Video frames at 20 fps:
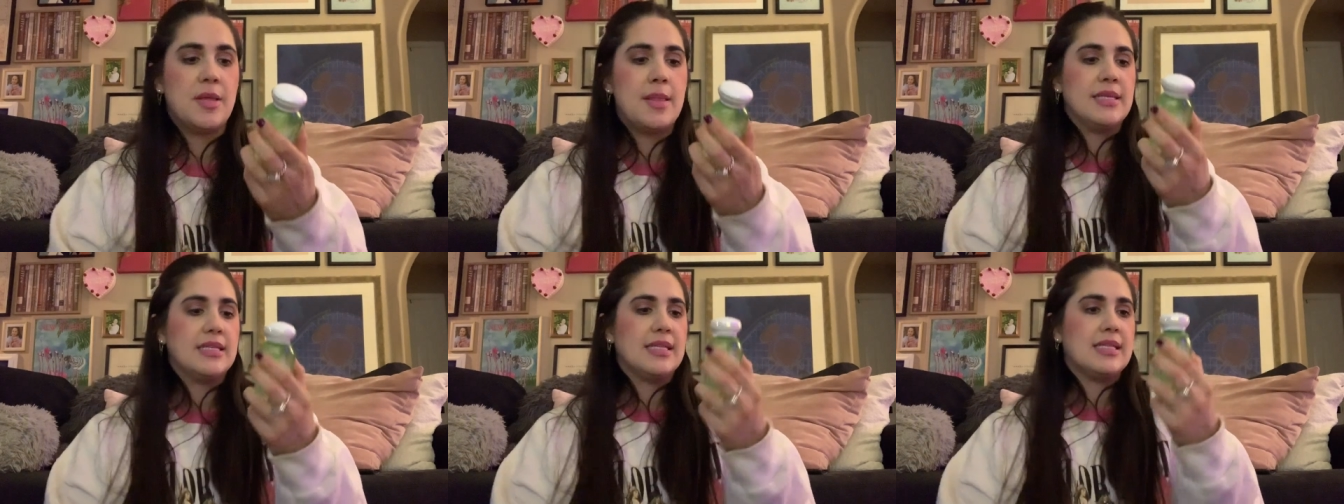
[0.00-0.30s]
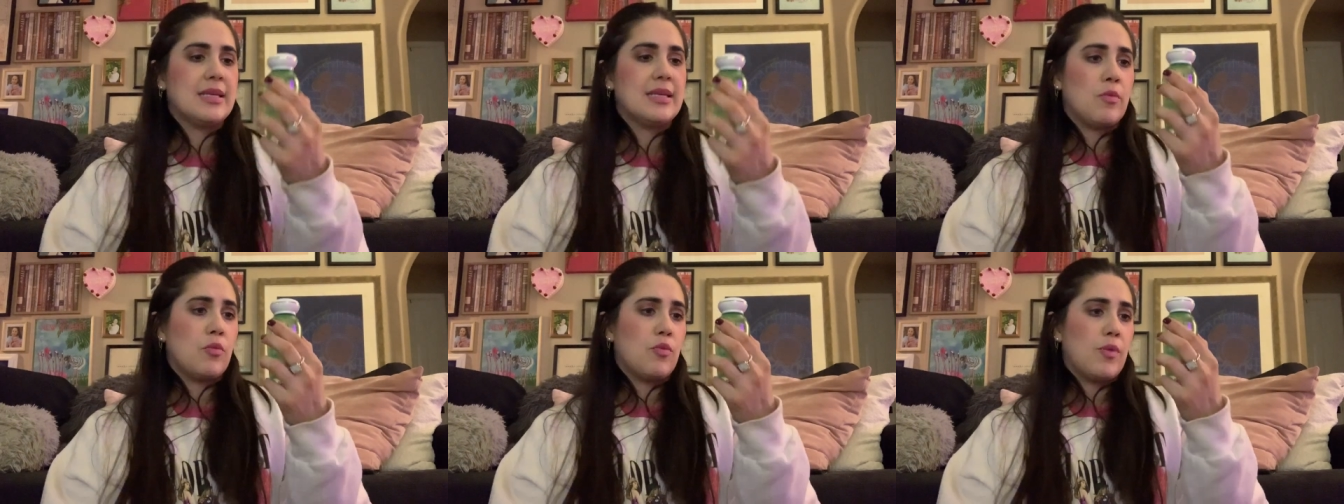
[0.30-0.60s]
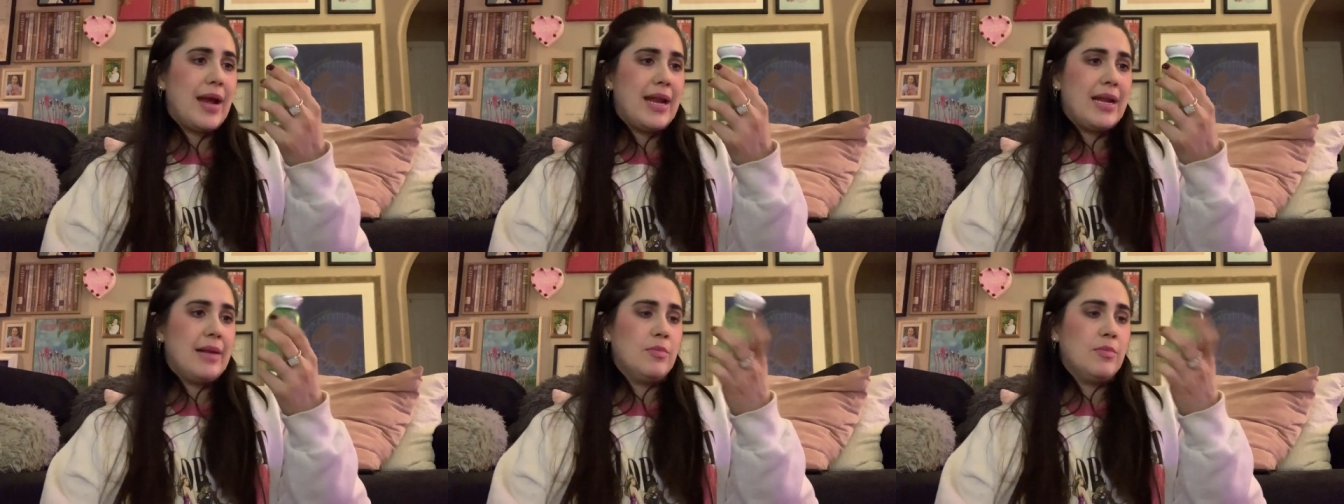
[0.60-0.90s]
This is some
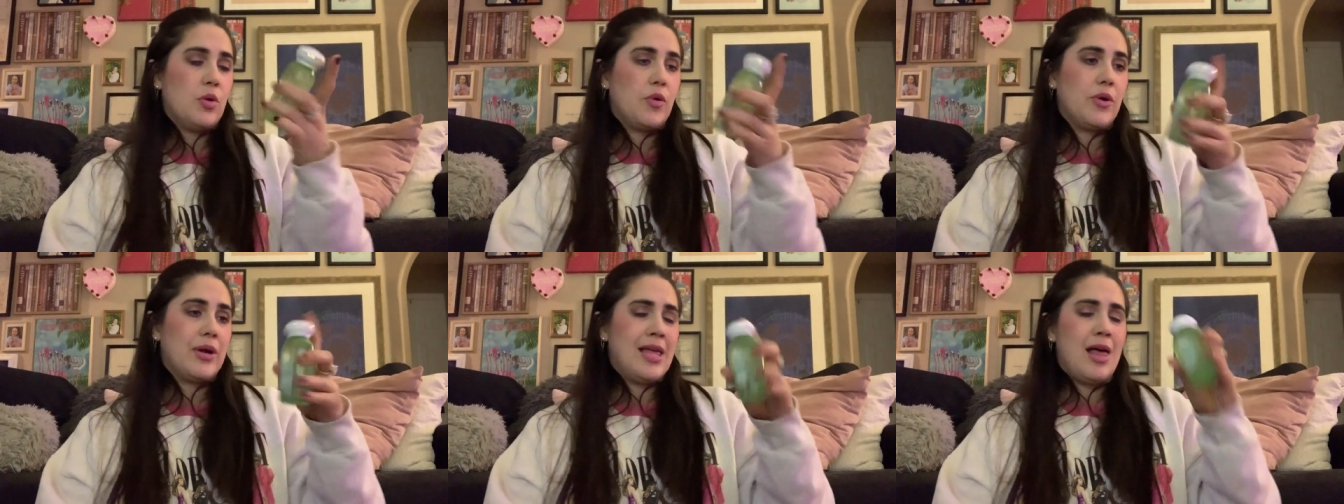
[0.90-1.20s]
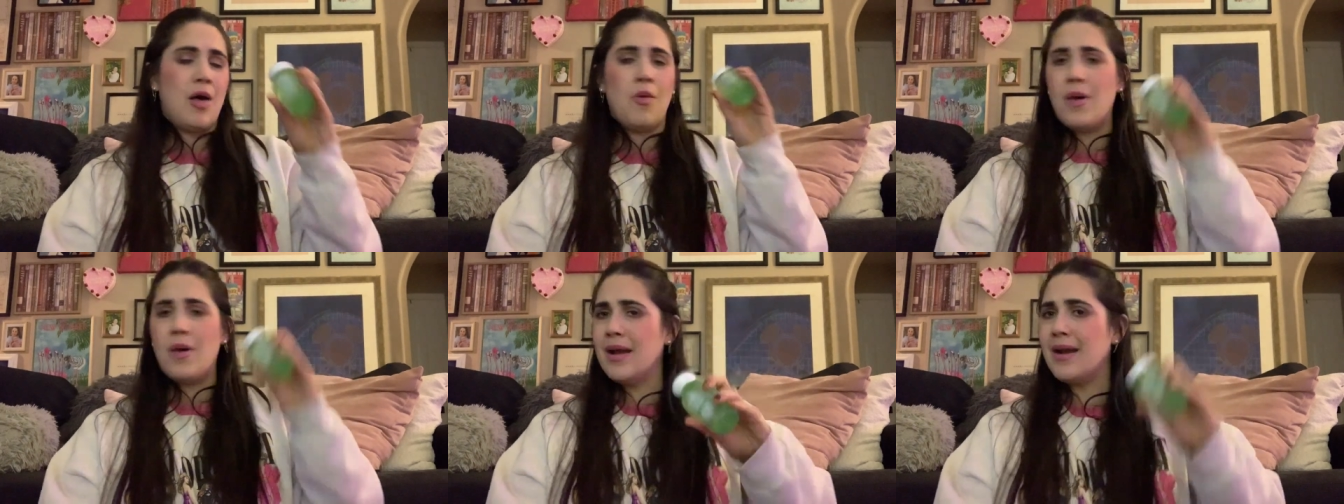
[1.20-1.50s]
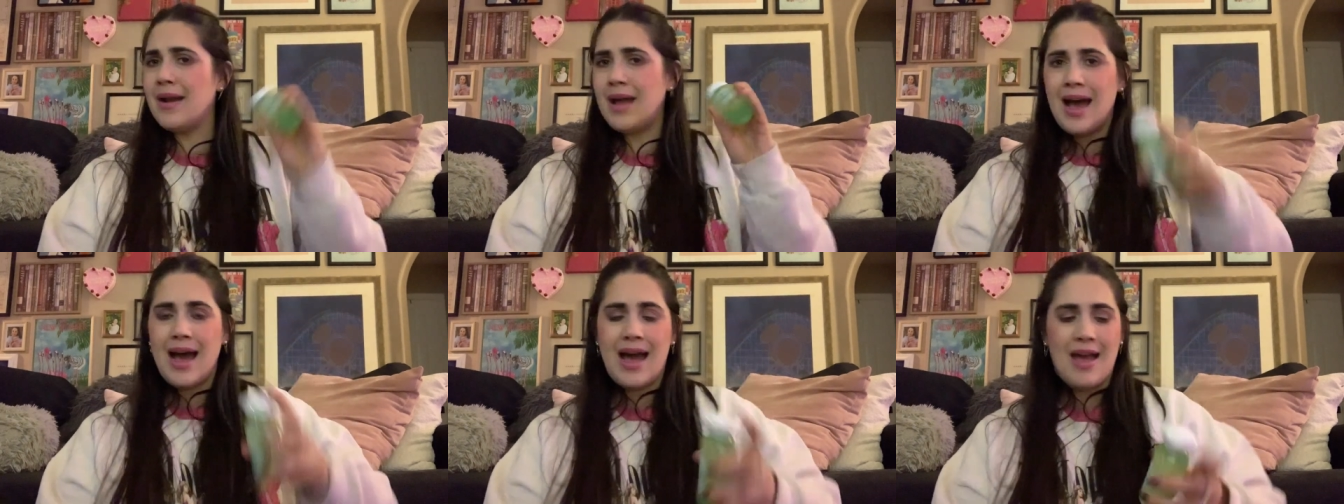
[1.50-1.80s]
random L'Oreal
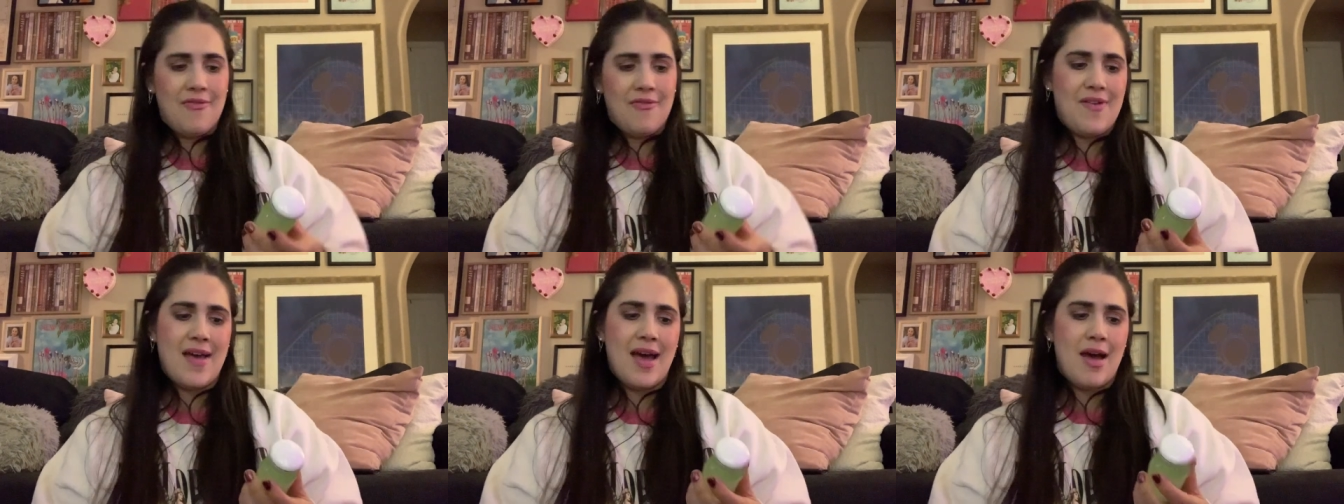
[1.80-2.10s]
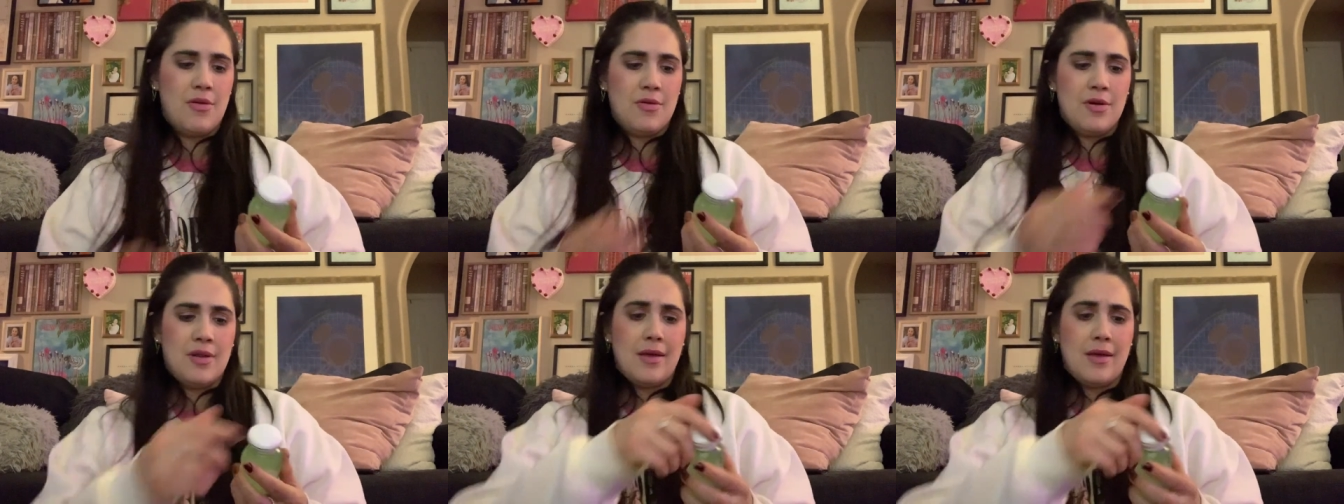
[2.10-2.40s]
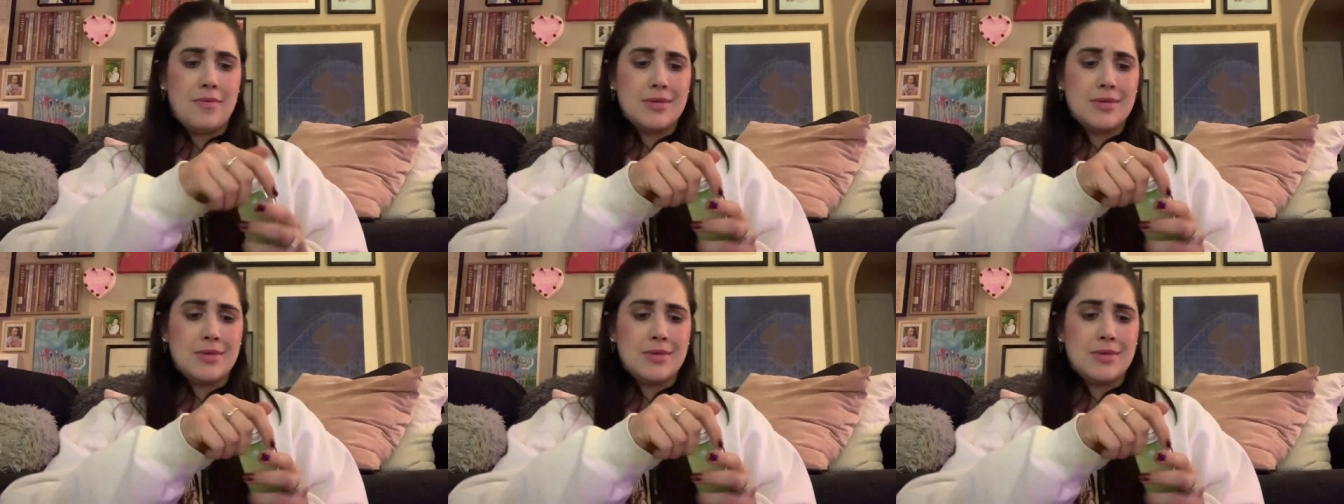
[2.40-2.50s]
one I found that